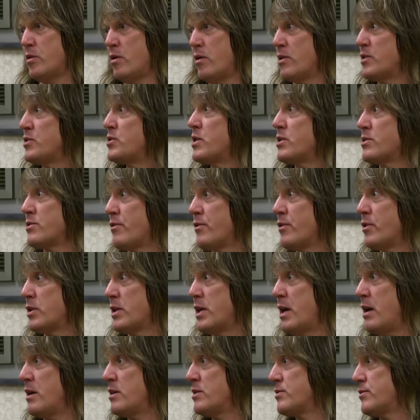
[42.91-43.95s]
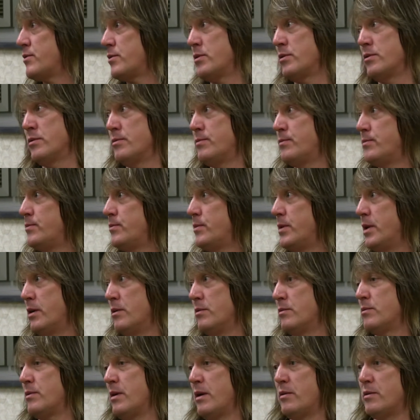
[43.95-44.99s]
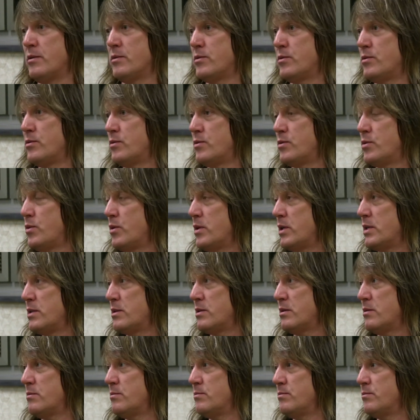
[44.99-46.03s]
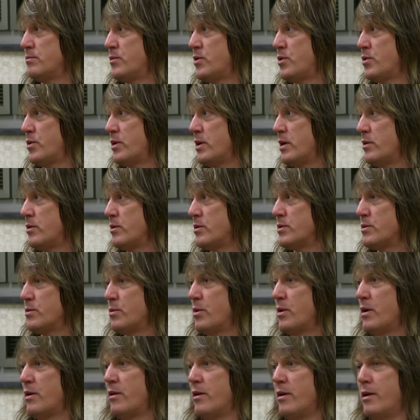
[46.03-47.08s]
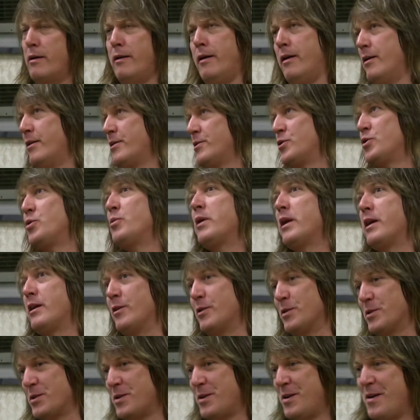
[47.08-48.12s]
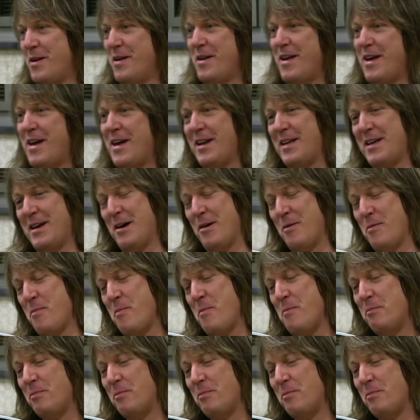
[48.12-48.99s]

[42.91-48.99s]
called the Chesterfield Kings for, 20-something, 30 years or whatever, too many years. Anyhow,